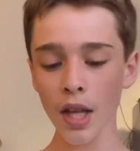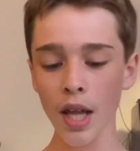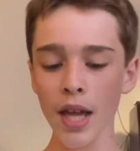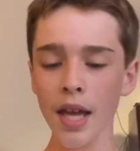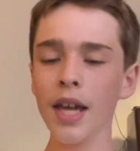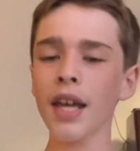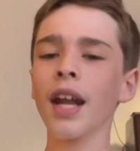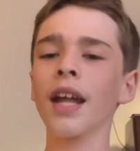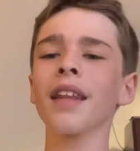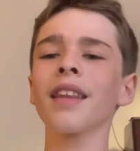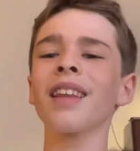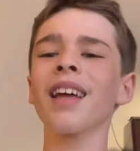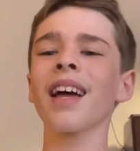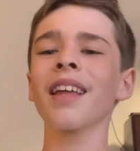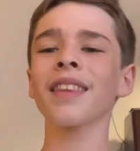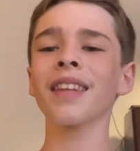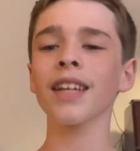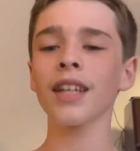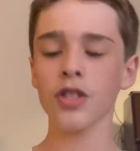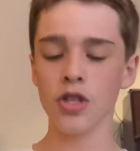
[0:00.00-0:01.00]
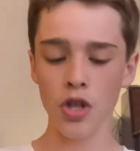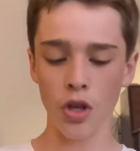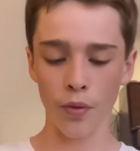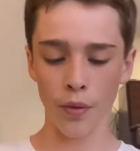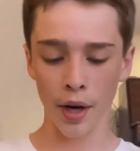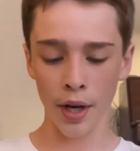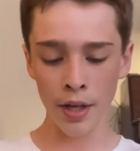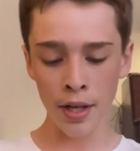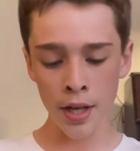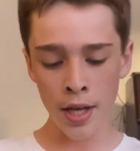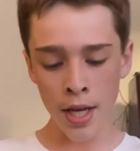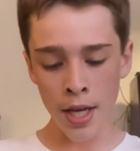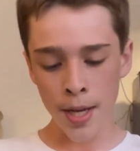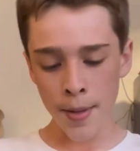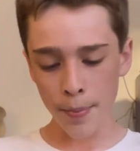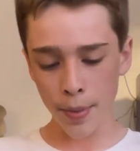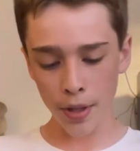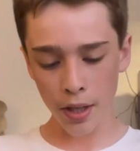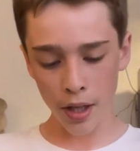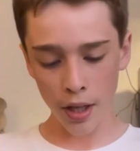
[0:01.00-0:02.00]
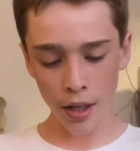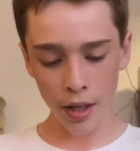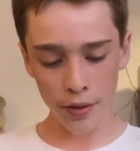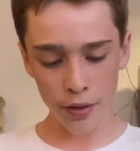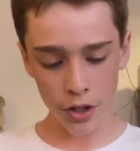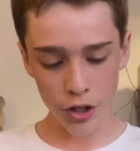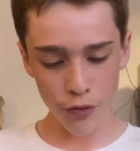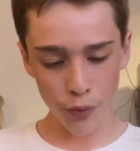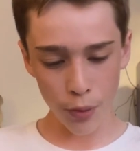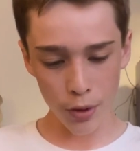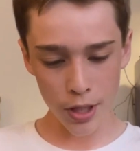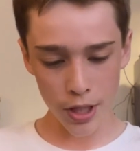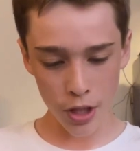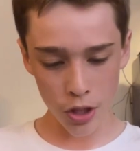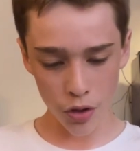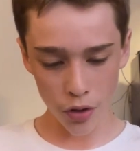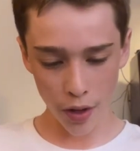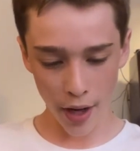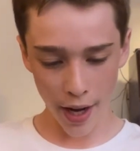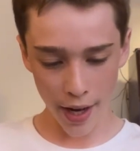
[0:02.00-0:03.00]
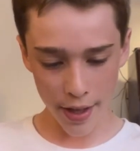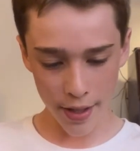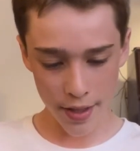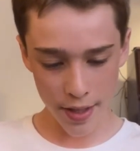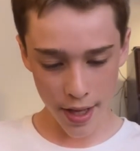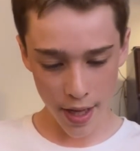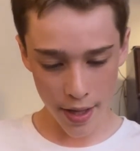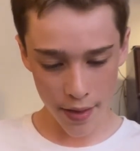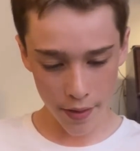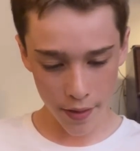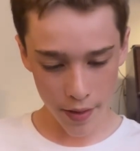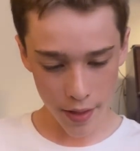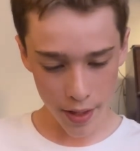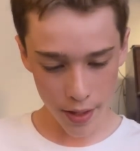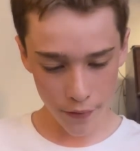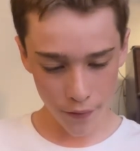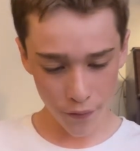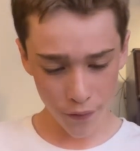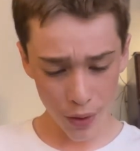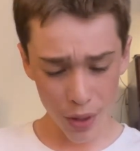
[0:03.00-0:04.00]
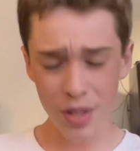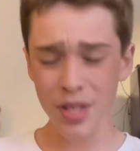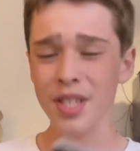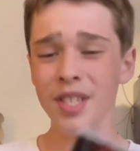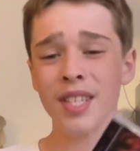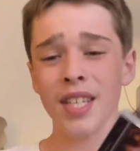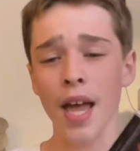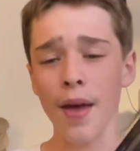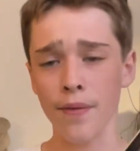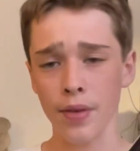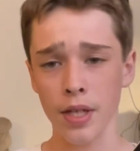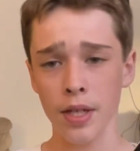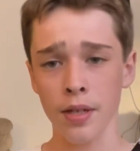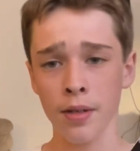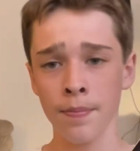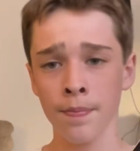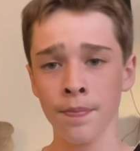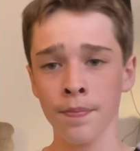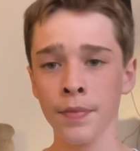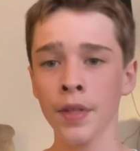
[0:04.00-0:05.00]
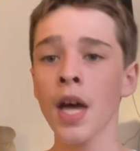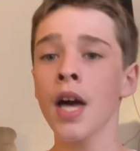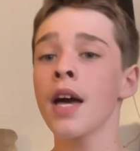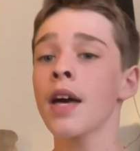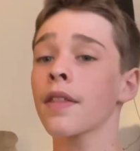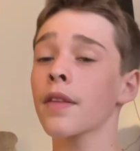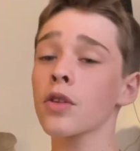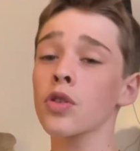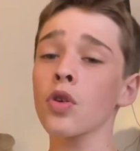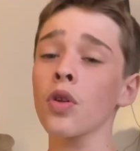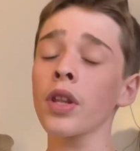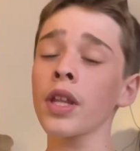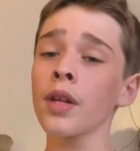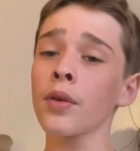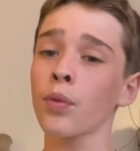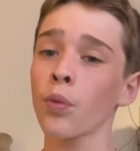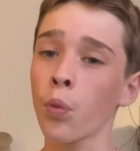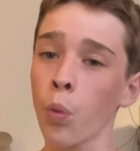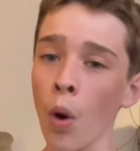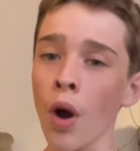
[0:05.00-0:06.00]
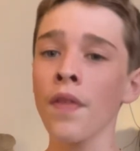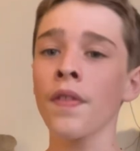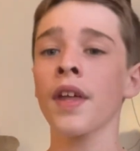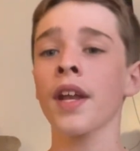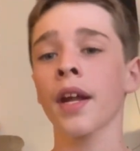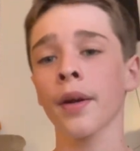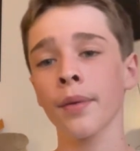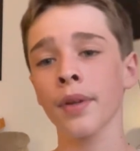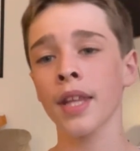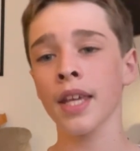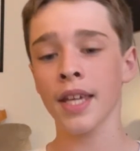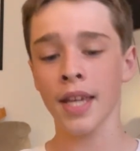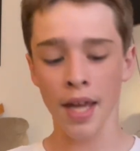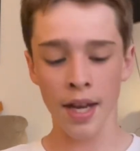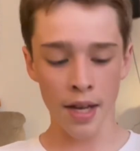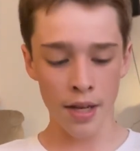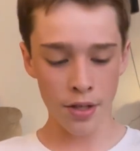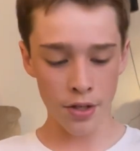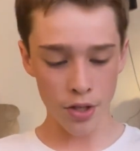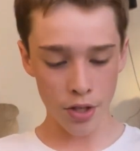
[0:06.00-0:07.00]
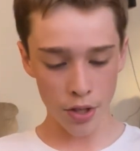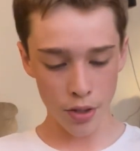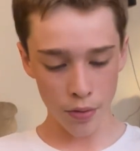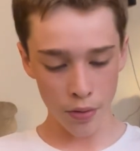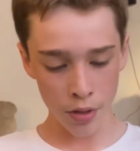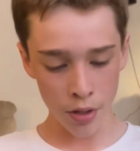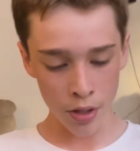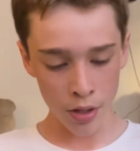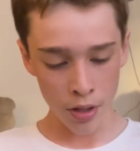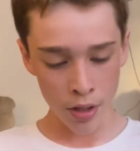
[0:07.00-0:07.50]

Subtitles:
And I think it's alright. But there's 14 tracks, and the first 7, there's only one that I really get into.